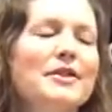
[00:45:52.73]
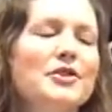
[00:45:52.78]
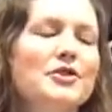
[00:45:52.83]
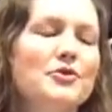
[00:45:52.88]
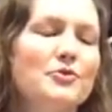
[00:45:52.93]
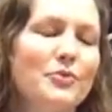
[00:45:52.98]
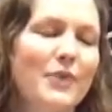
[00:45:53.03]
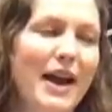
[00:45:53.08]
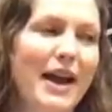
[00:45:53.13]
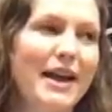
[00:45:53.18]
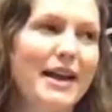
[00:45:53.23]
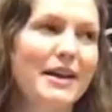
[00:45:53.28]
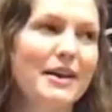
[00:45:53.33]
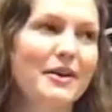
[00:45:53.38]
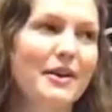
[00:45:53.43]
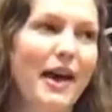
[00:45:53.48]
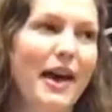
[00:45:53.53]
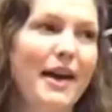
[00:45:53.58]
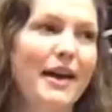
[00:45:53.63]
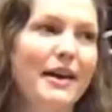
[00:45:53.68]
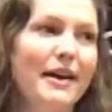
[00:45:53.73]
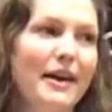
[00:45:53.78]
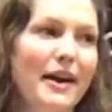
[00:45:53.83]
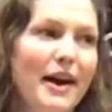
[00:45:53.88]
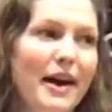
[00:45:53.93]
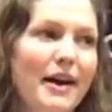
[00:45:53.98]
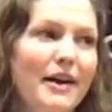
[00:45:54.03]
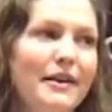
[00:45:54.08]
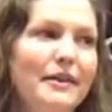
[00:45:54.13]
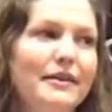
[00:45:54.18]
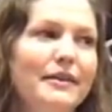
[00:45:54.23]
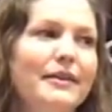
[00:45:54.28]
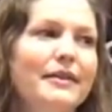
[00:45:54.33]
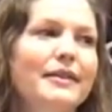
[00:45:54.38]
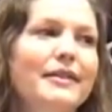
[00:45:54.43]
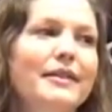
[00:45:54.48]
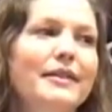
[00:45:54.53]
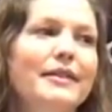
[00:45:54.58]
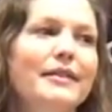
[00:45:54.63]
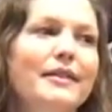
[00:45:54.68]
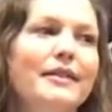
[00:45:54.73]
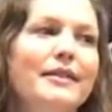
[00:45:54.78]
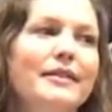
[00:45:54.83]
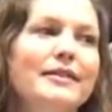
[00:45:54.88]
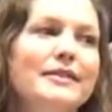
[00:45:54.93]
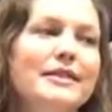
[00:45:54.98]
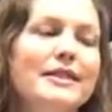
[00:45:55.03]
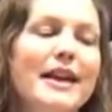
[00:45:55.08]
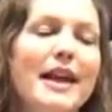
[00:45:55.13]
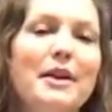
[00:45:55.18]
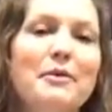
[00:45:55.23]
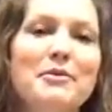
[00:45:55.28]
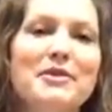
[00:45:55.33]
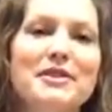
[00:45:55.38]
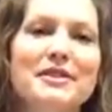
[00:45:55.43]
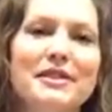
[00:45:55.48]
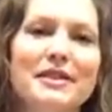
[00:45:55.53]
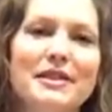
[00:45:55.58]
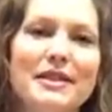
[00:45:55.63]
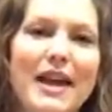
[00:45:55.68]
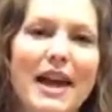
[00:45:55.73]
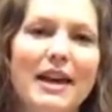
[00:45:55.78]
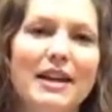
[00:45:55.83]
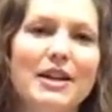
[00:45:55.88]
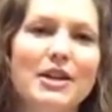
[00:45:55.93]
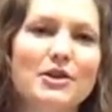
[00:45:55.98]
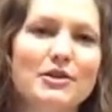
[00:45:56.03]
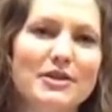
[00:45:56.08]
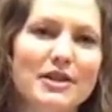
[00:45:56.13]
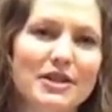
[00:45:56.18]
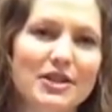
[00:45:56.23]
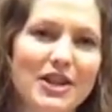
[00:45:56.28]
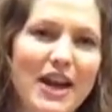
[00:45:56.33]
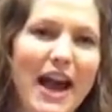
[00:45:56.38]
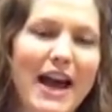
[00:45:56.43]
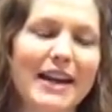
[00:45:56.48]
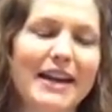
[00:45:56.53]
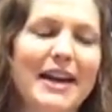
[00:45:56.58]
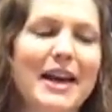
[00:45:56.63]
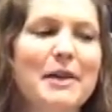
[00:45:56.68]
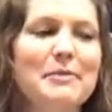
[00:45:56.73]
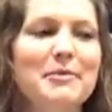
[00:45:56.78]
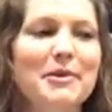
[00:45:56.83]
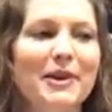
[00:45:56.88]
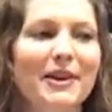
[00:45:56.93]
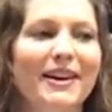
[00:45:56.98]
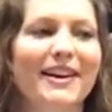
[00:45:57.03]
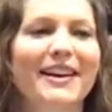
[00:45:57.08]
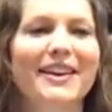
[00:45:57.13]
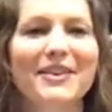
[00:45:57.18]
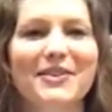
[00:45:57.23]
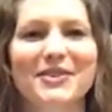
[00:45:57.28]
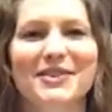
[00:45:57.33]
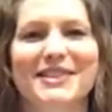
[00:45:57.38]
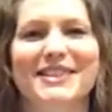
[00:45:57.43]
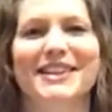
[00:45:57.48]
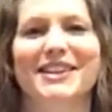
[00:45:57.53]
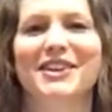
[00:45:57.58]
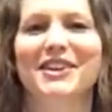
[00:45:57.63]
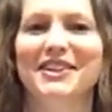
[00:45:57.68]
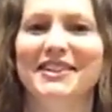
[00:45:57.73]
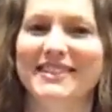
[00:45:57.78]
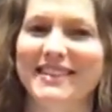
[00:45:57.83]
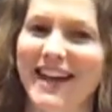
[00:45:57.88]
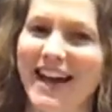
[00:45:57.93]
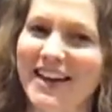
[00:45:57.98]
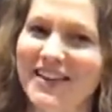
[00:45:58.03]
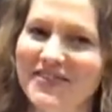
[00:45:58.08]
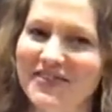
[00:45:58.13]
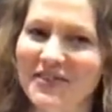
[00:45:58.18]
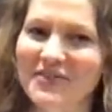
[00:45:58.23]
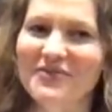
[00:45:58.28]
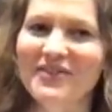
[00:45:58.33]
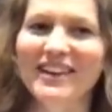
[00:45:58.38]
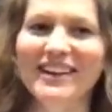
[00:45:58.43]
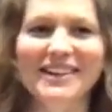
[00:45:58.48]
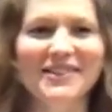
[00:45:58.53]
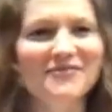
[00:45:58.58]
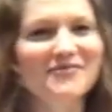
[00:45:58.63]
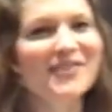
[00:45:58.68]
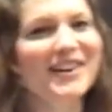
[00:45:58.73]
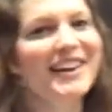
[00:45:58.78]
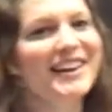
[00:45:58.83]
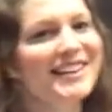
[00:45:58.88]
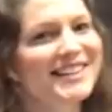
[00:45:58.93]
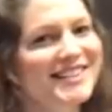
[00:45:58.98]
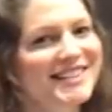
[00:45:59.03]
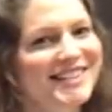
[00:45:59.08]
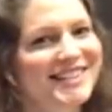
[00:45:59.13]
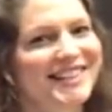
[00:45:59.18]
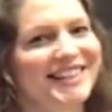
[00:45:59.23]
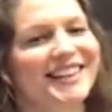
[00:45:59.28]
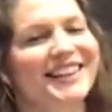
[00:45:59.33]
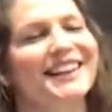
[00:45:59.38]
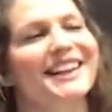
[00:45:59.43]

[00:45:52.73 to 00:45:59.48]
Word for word: drain. Okay. Today was the day to use the jackhammer. It was a good day for me to miss.